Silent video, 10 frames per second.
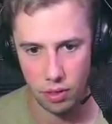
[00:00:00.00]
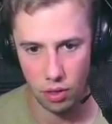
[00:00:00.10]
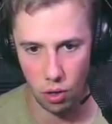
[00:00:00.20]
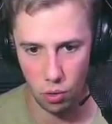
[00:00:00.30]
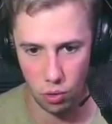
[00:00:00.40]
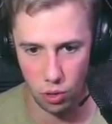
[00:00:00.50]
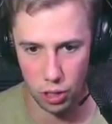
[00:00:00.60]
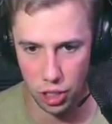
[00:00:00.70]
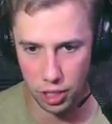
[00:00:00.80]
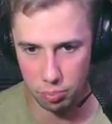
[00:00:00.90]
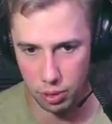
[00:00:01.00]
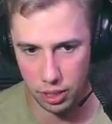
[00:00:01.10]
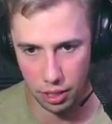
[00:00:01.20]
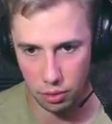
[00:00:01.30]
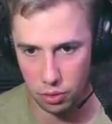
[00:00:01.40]
Holy shit,
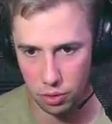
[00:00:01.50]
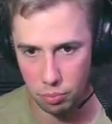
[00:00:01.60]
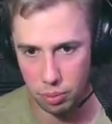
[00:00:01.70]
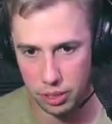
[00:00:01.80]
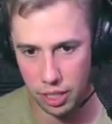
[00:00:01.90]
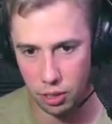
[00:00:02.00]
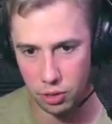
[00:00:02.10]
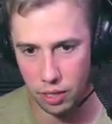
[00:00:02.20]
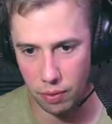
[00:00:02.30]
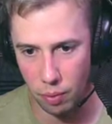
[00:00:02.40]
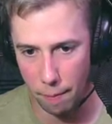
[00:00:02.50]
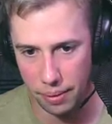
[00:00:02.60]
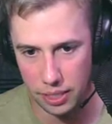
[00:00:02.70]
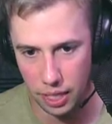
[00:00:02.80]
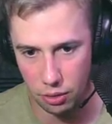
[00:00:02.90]
potatoes. Potatoes everywhere,
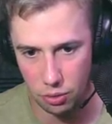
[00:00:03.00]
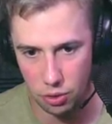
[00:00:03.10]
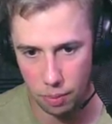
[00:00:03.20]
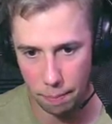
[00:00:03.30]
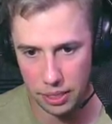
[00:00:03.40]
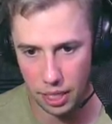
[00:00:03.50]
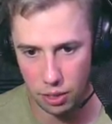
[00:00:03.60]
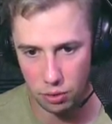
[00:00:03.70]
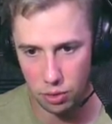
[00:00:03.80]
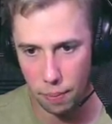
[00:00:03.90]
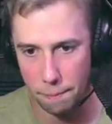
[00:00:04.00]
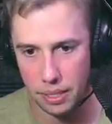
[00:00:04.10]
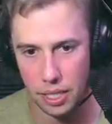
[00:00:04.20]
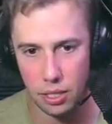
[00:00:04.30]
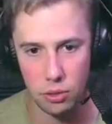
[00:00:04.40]
potatoes, potatoes,
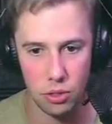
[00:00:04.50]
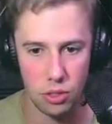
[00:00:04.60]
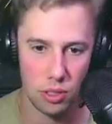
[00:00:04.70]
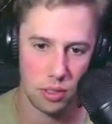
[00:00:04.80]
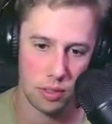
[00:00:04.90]
potatoes.